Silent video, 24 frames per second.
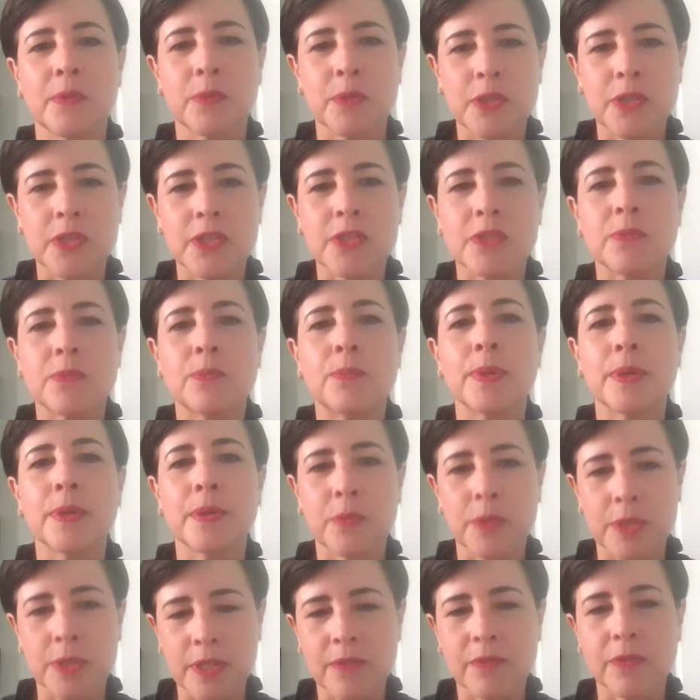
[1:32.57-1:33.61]

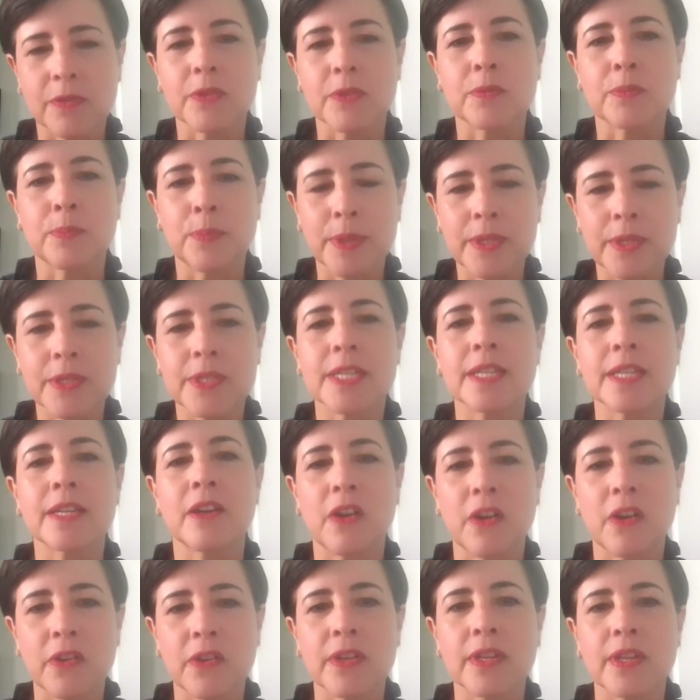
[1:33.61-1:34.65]
which involves building
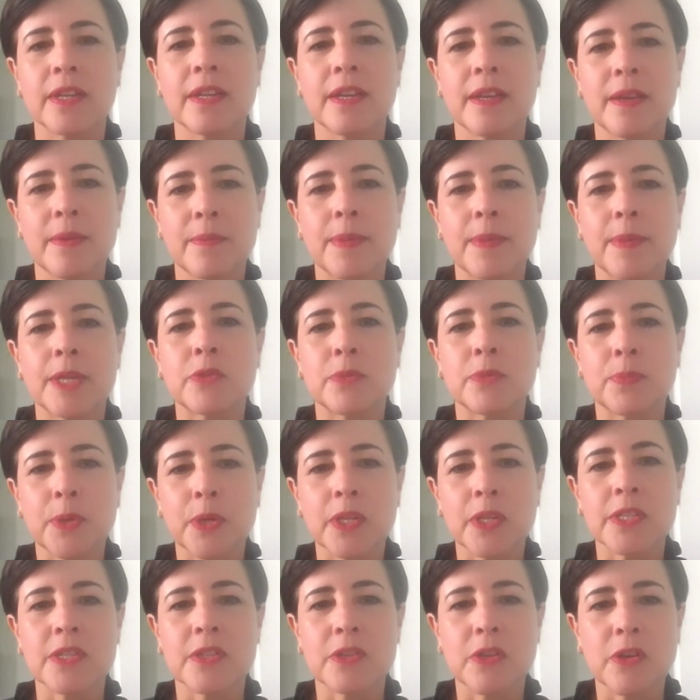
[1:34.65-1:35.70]
on
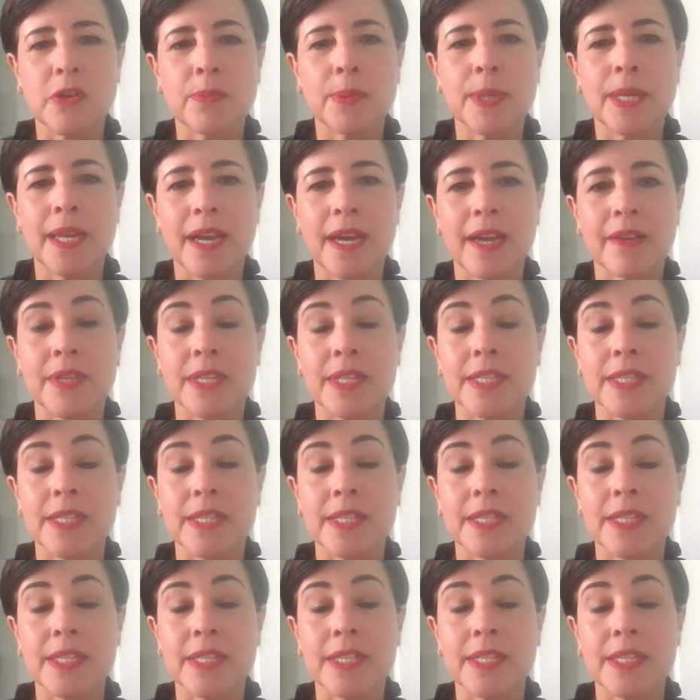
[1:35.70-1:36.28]
metropolitan open land.